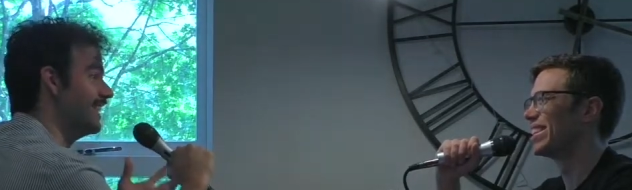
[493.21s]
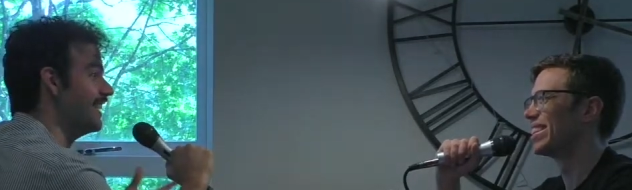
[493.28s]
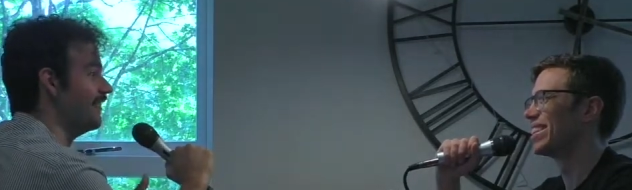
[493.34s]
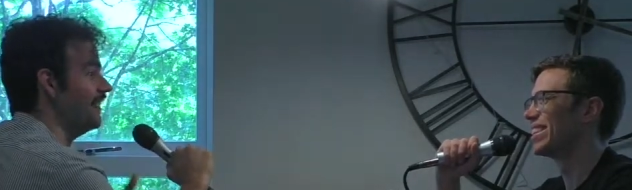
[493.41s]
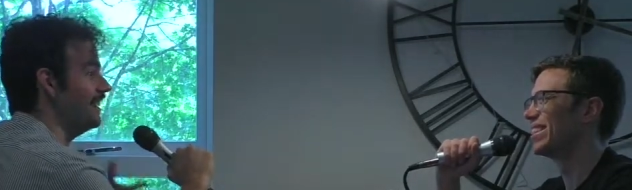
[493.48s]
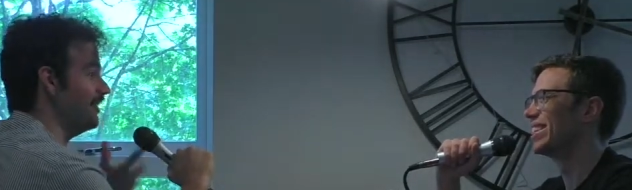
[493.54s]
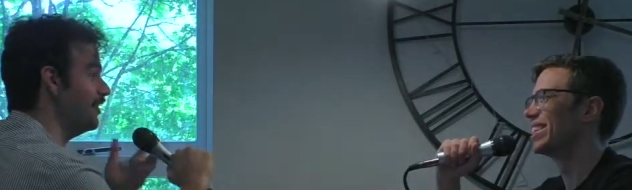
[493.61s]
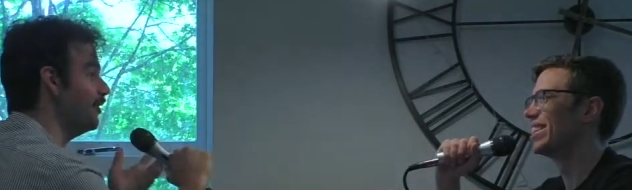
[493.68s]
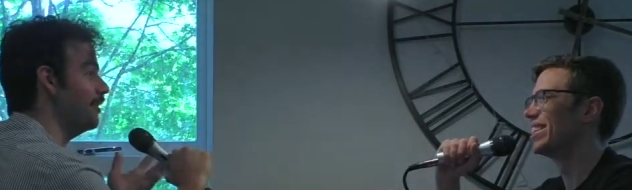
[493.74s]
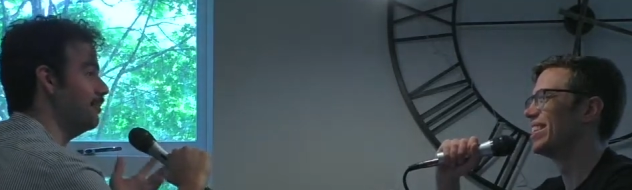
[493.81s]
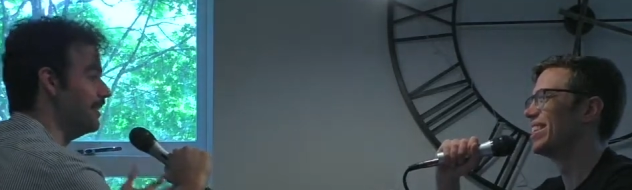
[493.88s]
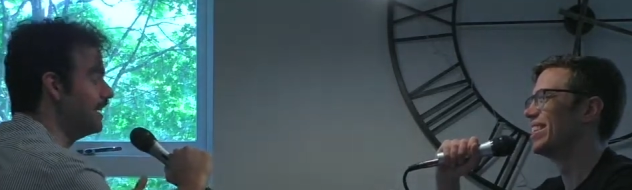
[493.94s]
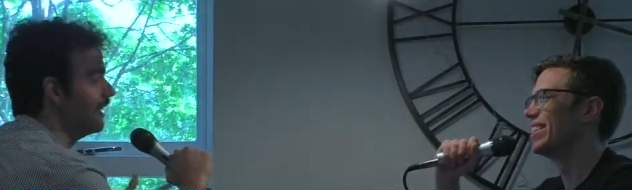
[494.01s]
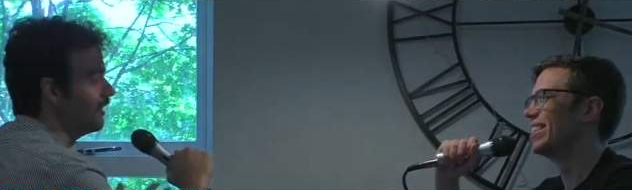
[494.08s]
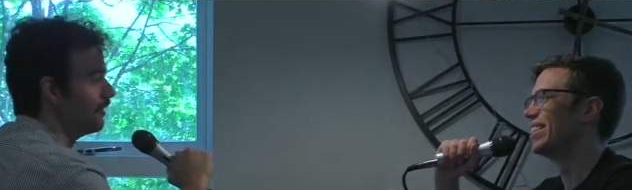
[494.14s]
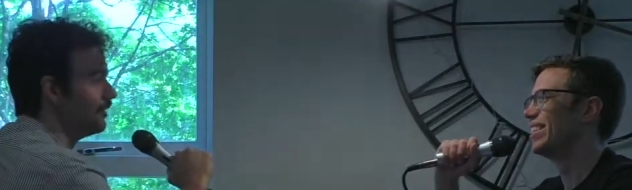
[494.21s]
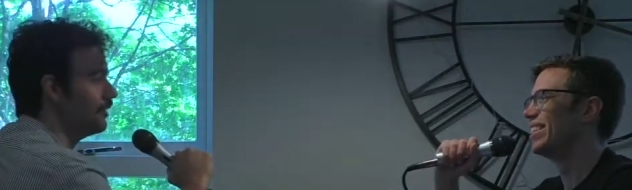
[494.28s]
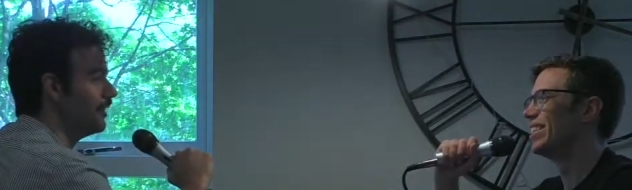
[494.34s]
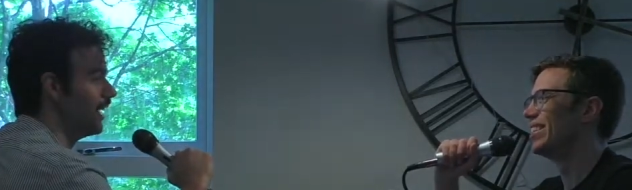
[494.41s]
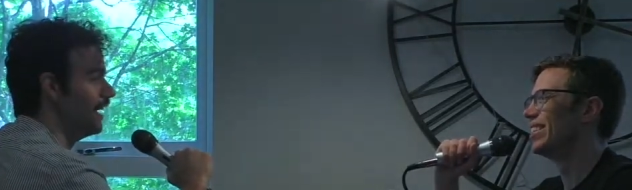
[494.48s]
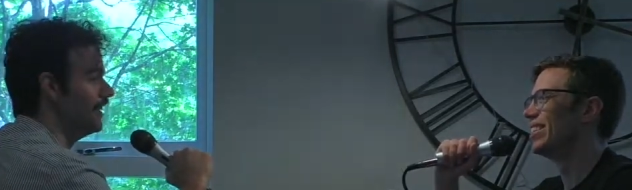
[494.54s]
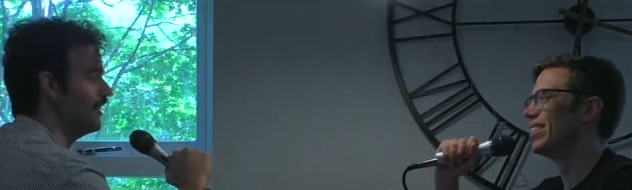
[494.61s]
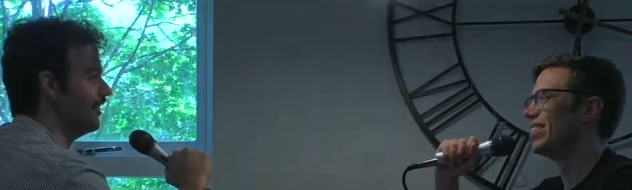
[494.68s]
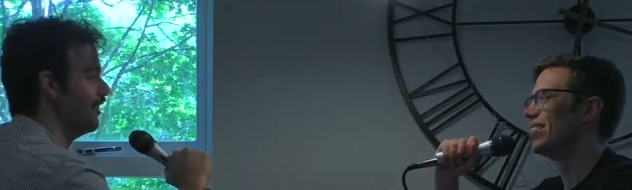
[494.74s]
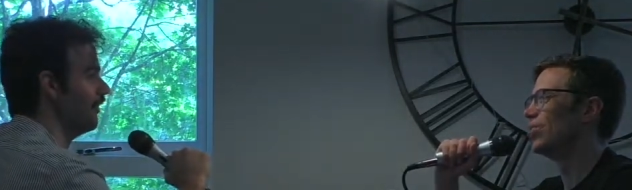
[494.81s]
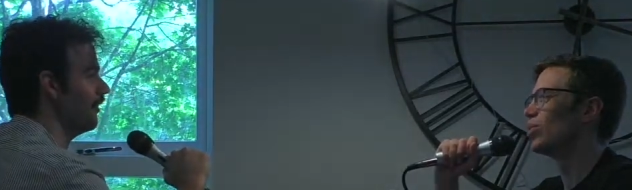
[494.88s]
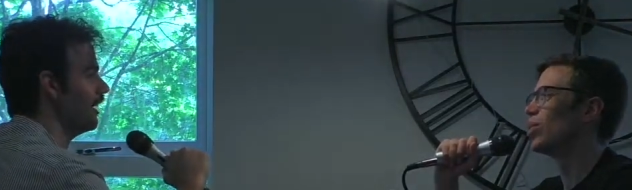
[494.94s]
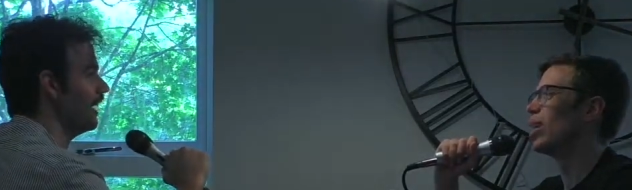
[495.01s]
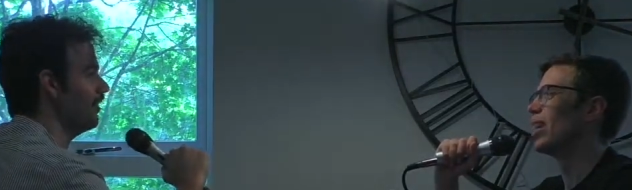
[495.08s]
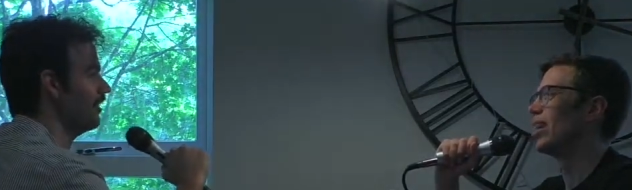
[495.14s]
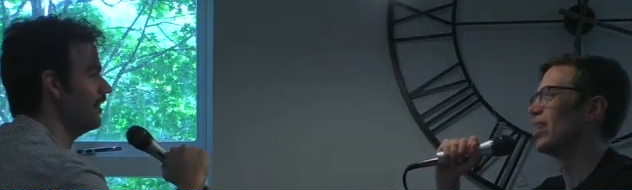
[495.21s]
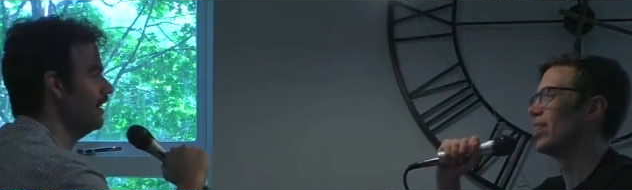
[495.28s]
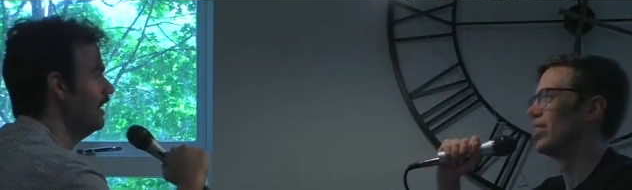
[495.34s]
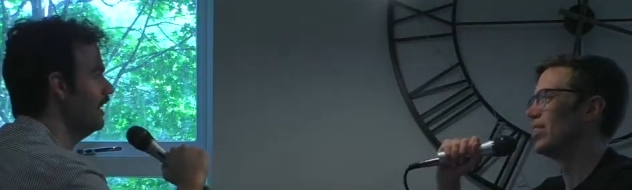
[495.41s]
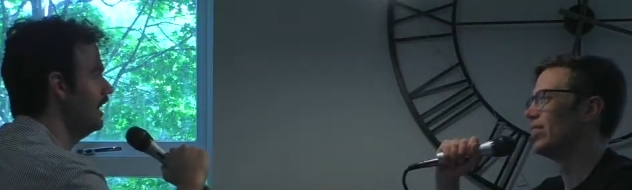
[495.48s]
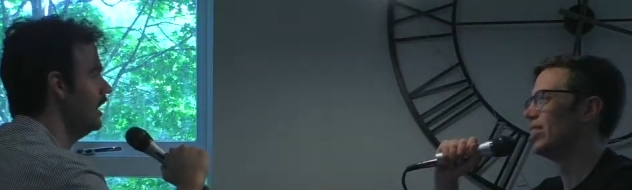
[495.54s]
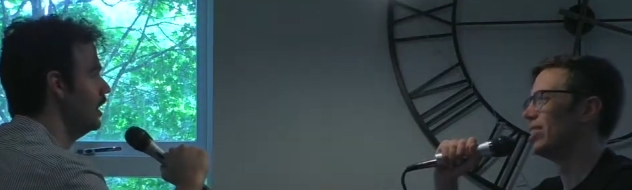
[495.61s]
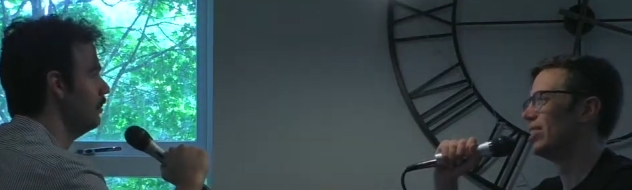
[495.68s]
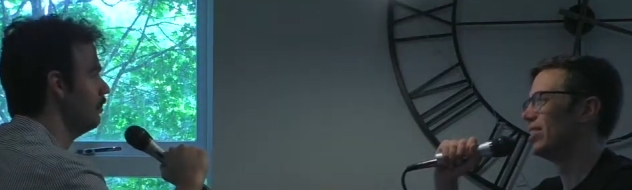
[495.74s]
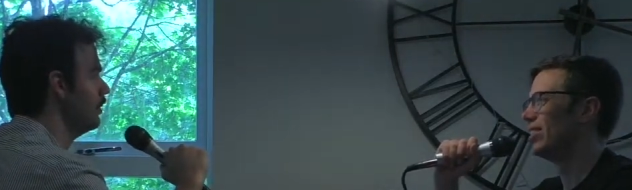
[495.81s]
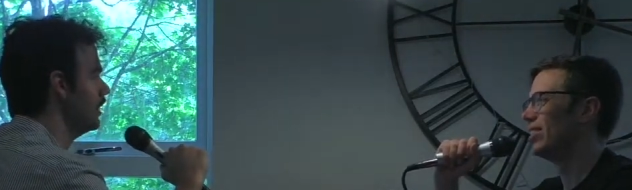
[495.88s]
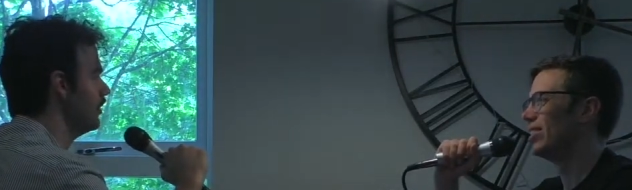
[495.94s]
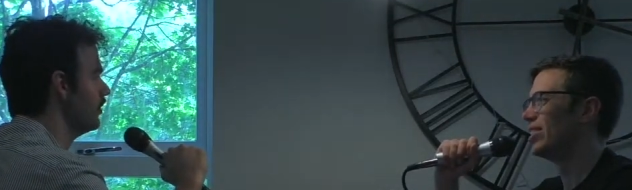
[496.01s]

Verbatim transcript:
Speaker 1: Like we do it because of Zoolander or whatever. Right. But